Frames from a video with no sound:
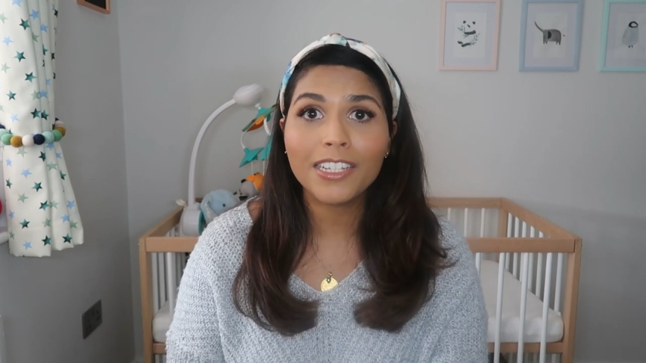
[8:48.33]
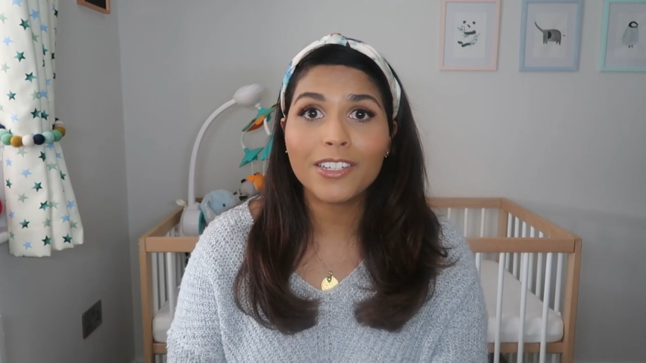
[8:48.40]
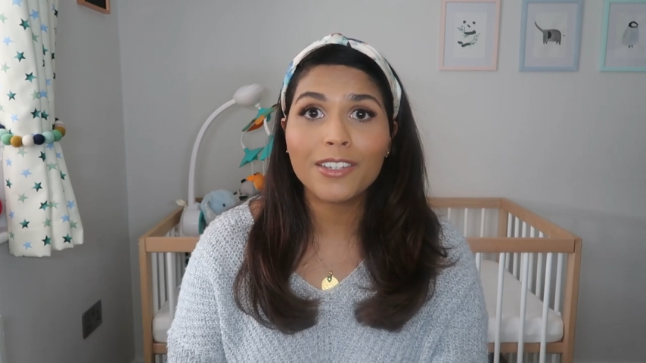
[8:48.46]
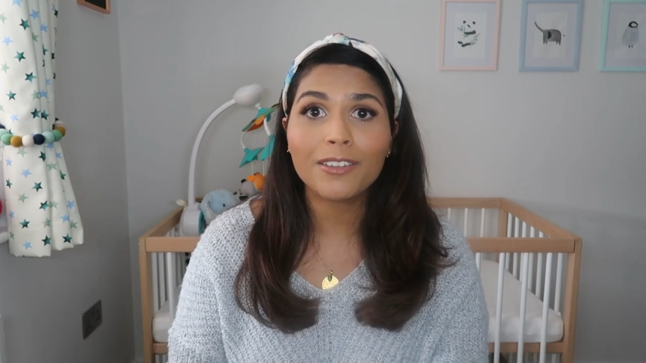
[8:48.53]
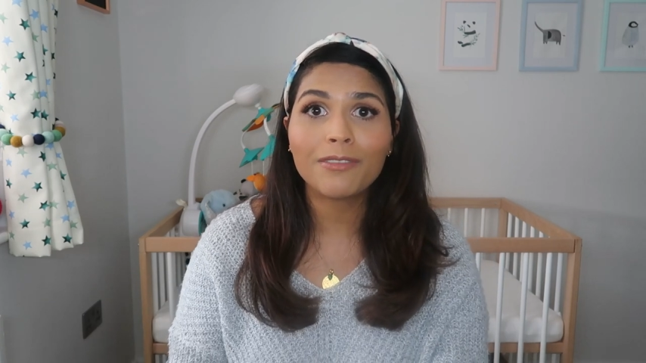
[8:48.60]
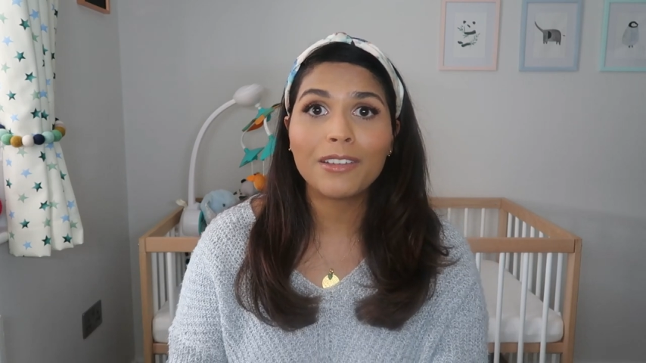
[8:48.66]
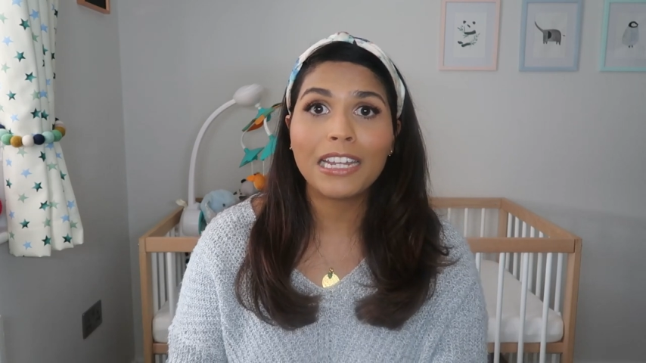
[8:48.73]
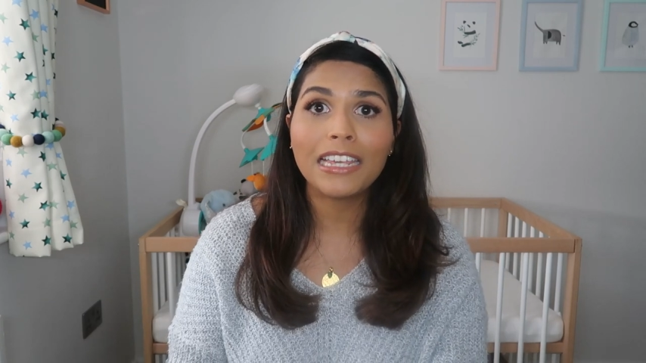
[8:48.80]
I
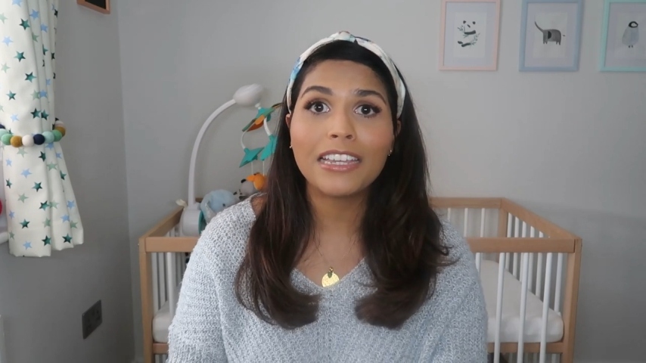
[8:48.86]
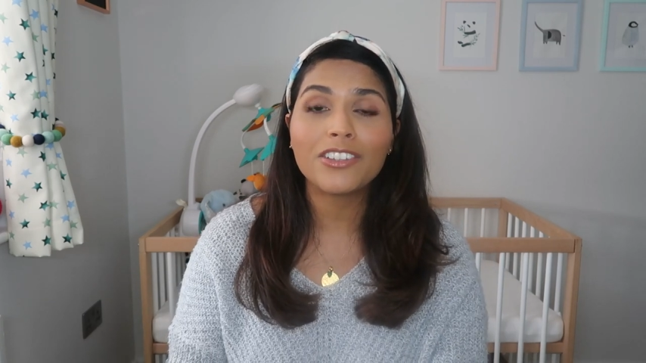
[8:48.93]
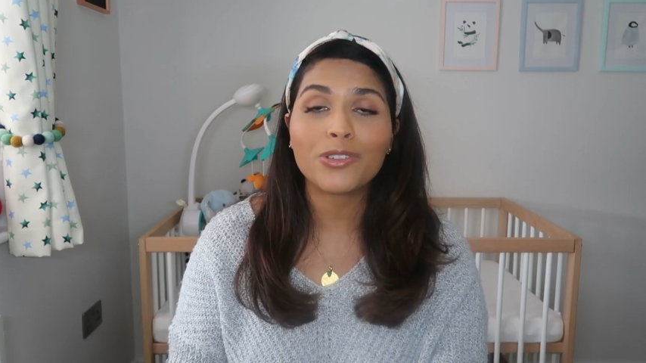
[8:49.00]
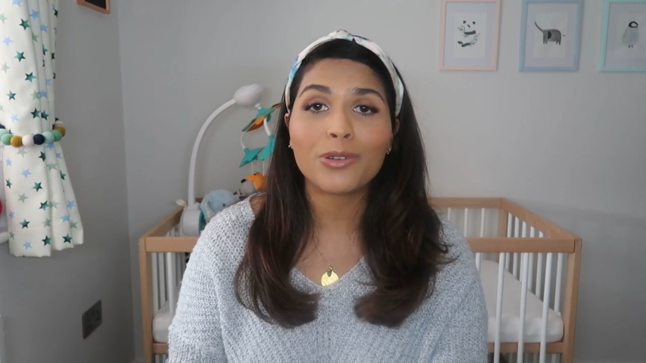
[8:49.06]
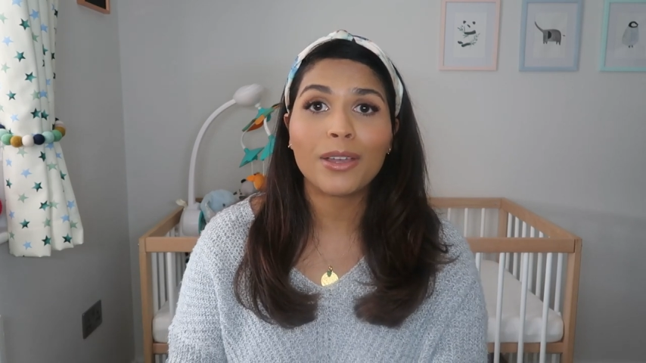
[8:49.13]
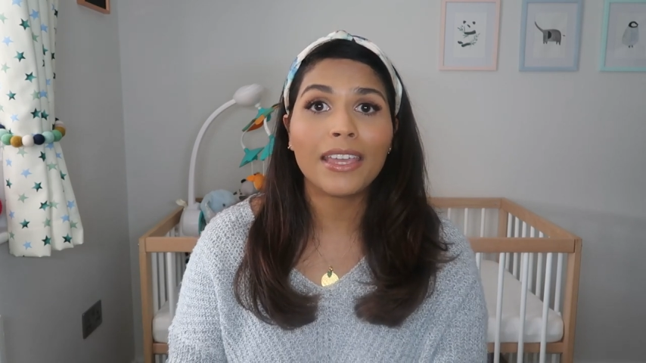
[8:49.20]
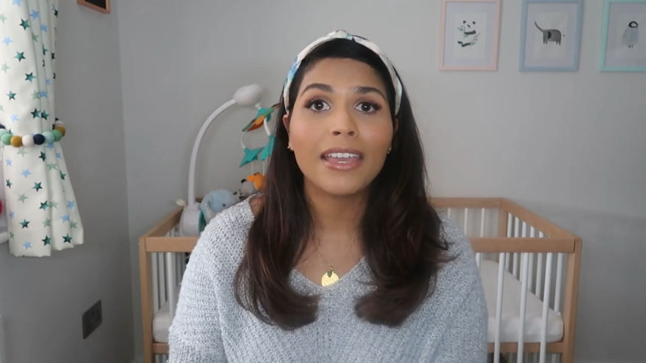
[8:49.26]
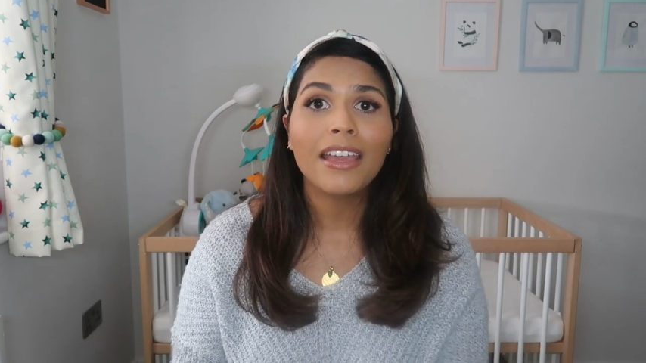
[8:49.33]
do really
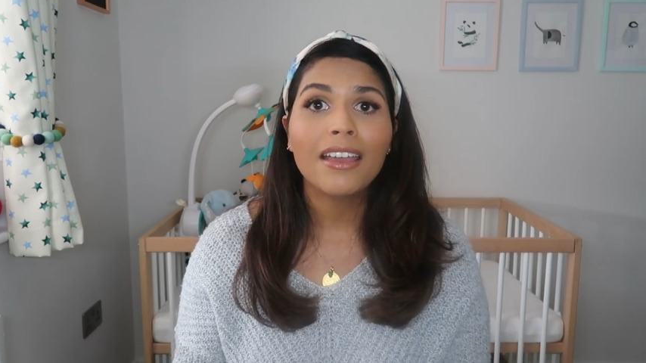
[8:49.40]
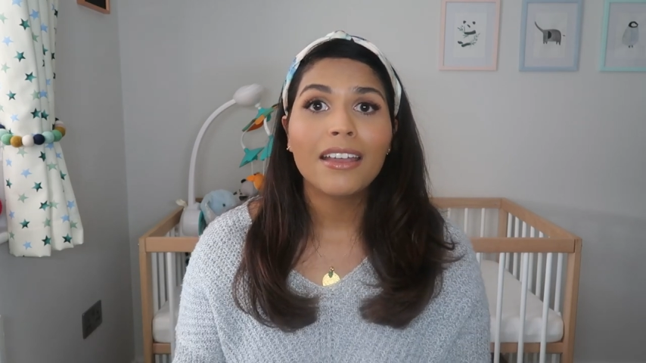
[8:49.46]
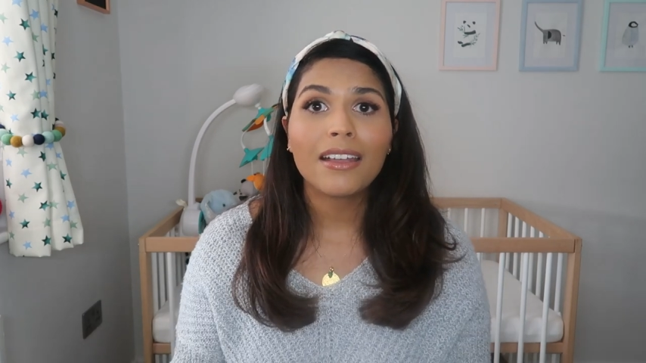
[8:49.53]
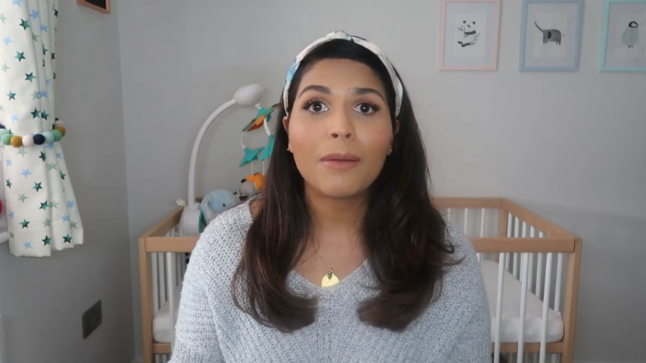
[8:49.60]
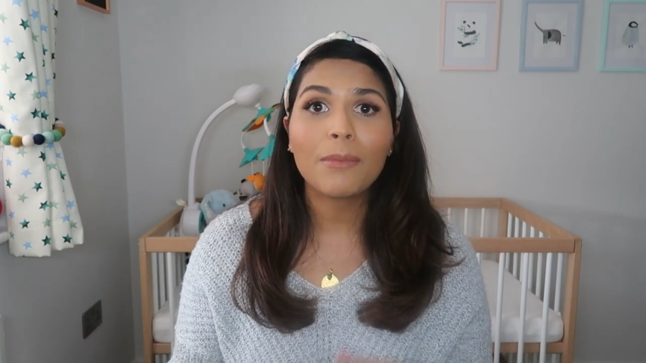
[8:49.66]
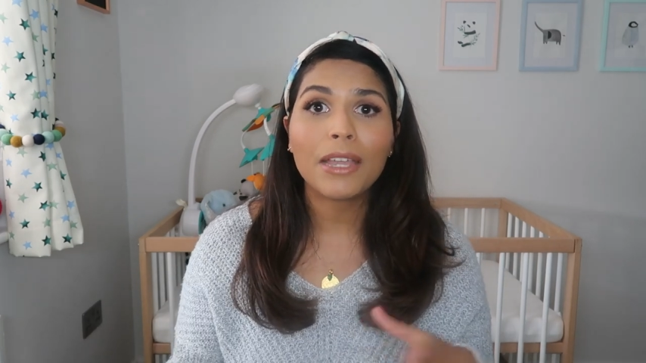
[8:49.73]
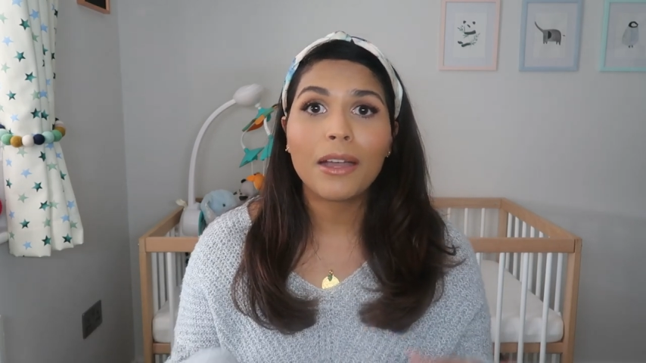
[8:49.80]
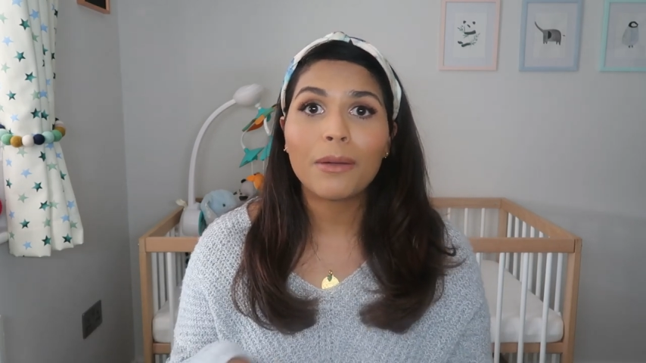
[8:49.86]
enjoy
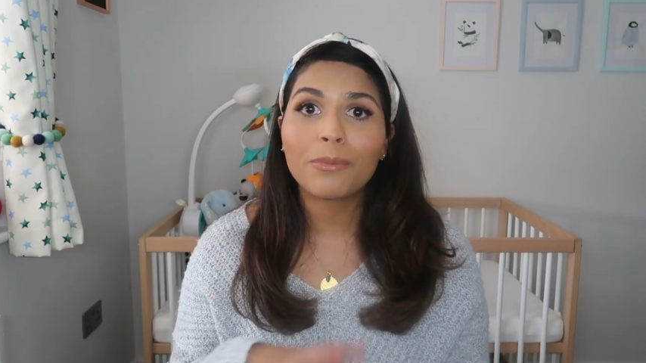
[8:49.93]
coming